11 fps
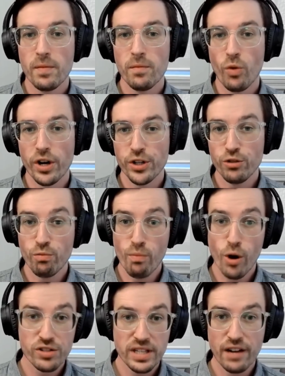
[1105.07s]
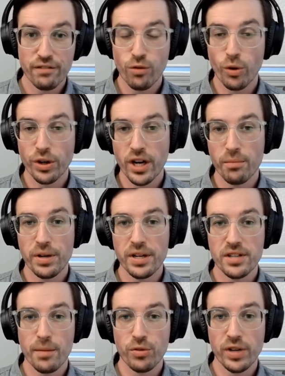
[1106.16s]
where you mostly have foreign
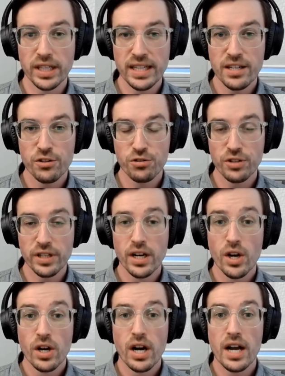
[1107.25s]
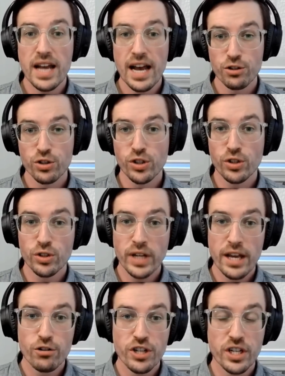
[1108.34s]
companies operating the industry, a national
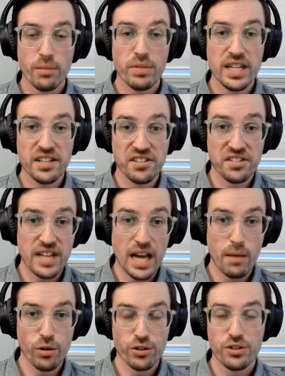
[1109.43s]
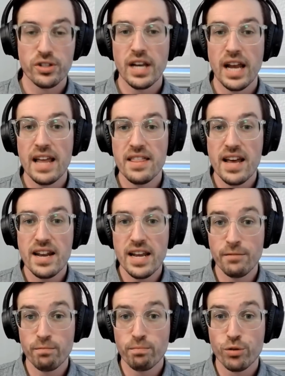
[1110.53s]
energy company is established and then
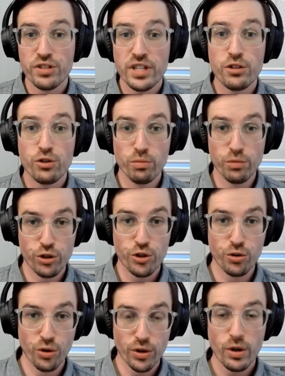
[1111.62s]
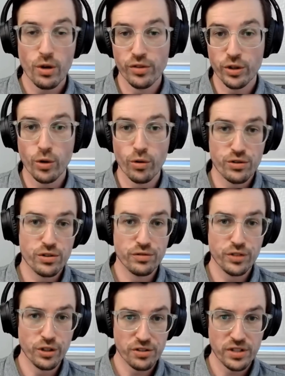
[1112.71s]
it proceeds to mature over the course of
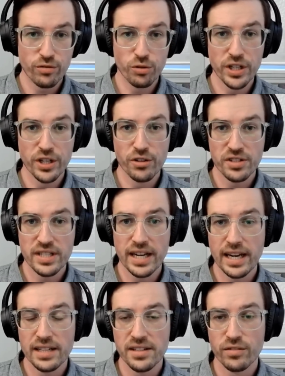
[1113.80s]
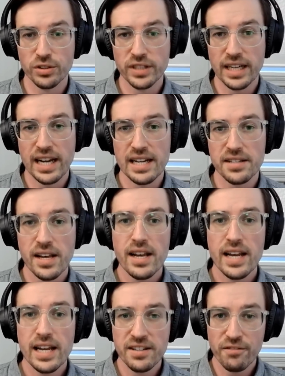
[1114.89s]
you know several years a decade several decades
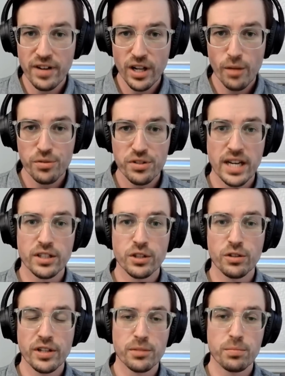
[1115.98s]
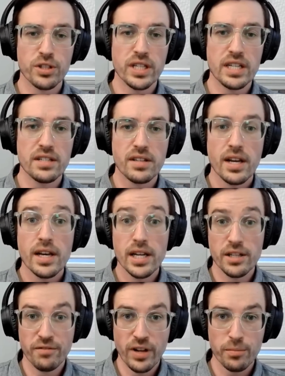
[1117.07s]
it develops technical expertise
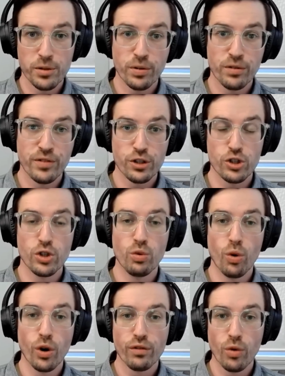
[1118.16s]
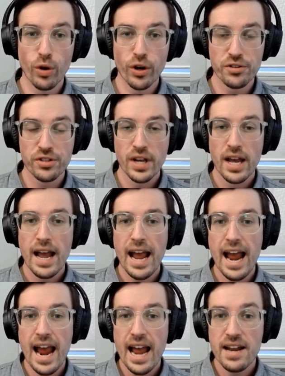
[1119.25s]
it develops a professional workforce
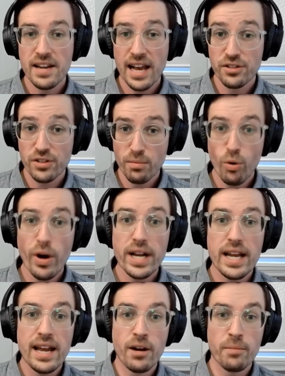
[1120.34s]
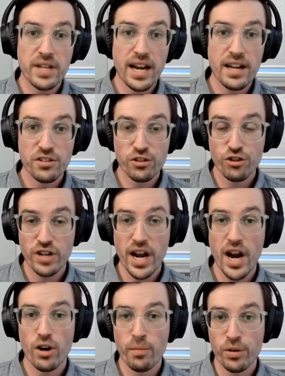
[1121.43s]
and at some point, it obtains a
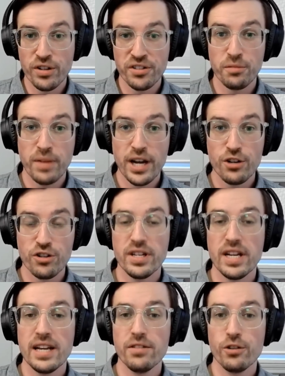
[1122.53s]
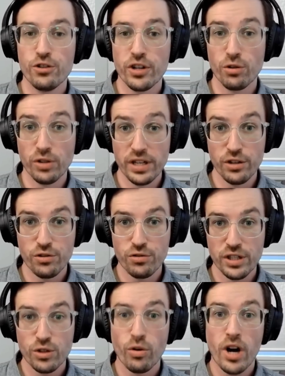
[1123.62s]
share or participation in the general
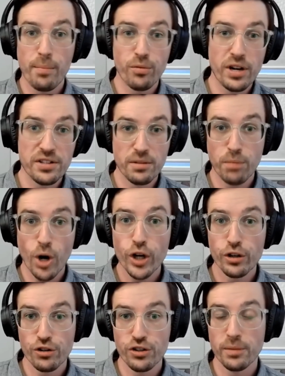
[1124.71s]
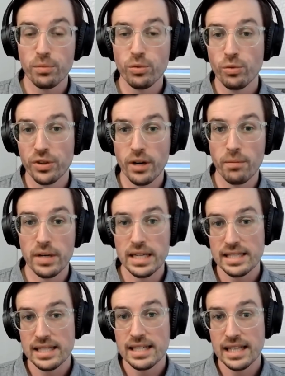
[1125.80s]
industry. So it operates in partnership with
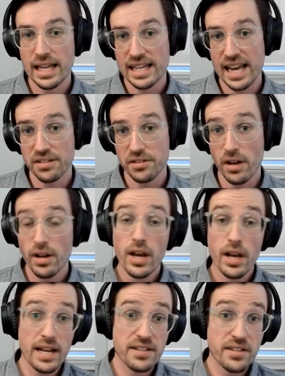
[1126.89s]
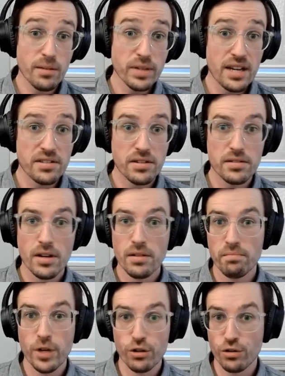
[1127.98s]
companies like Exxon. In some hmm. cases, mm.
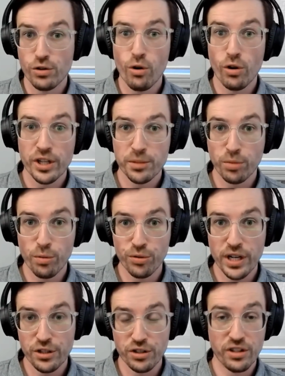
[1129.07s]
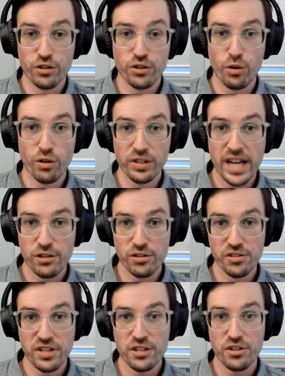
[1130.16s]
there's a total expropriation, there's a total
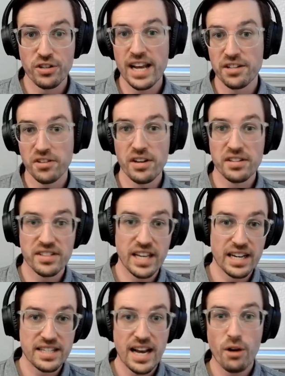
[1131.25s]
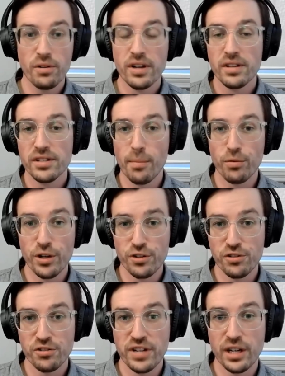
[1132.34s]
nationalization. Exxon is kicked out, the
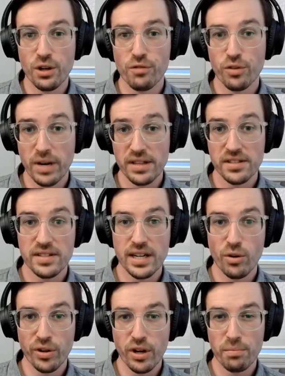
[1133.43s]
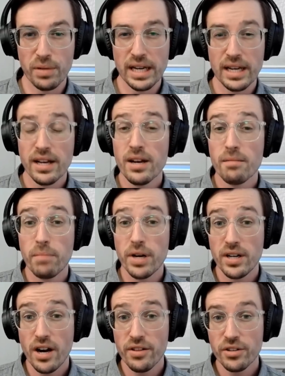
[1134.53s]
operations are taken over by the state oil company. But
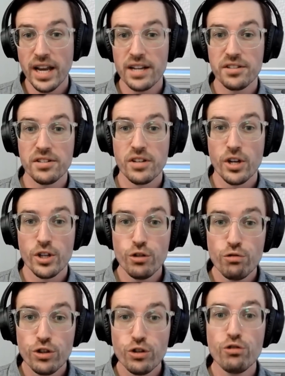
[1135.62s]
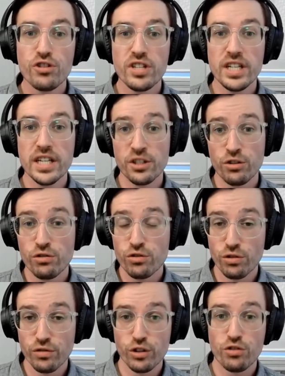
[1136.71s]
in other cases, you do see it
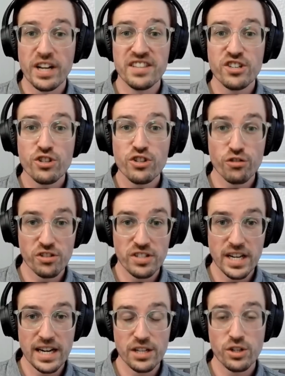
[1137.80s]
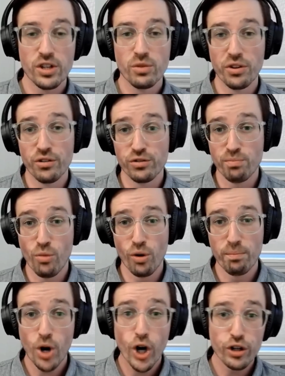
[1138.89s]
sort of a transitional stage where there's
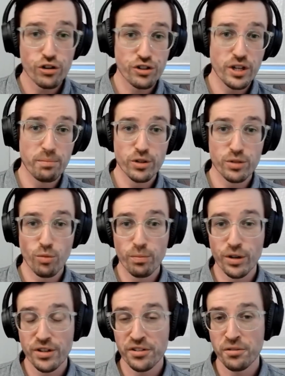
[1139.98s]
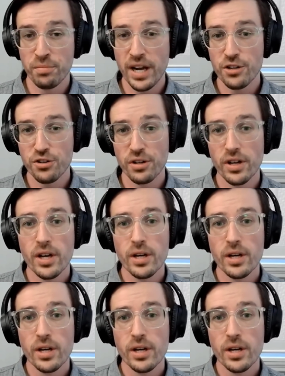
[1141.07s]
more partnership, there's more participation